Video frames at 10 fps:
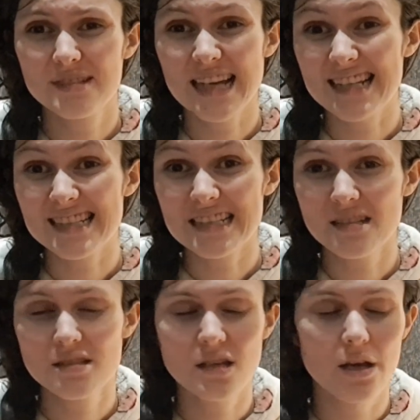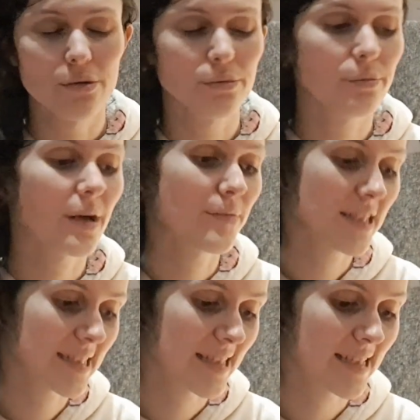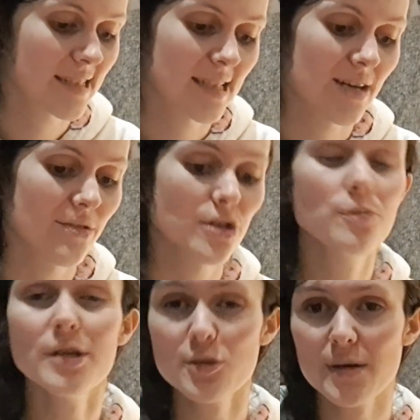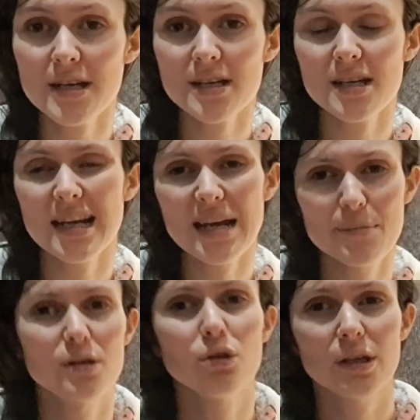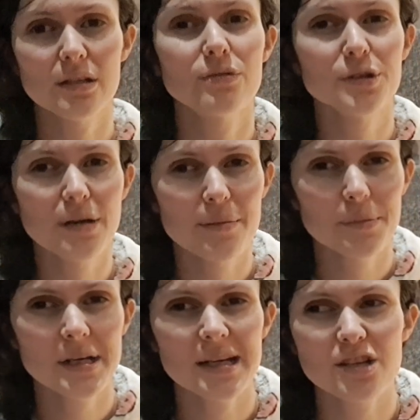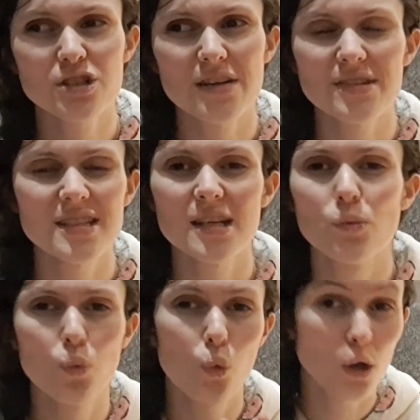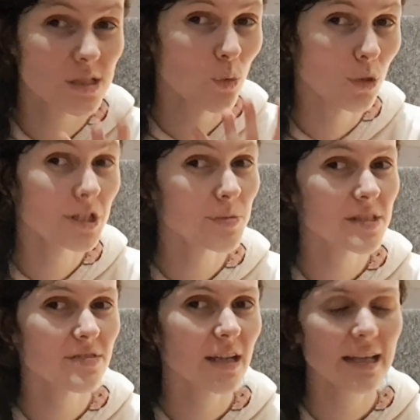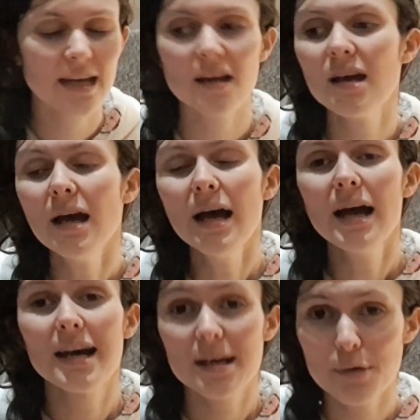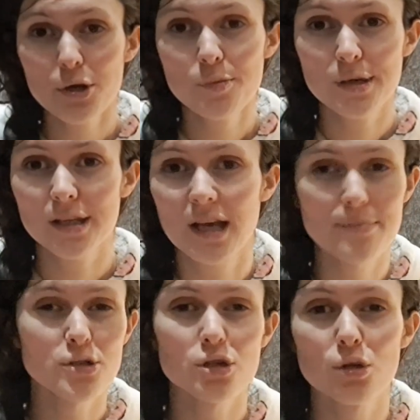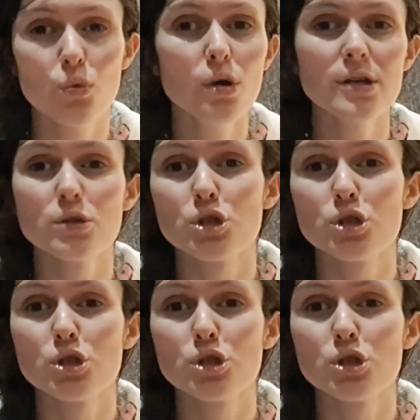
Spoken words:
tatty. So I'm really excited to have a new beach bag, and I am looking for a new handbag. I just haven't decided what I want specifically yet, and I'm hoping that I'm just going to walk into a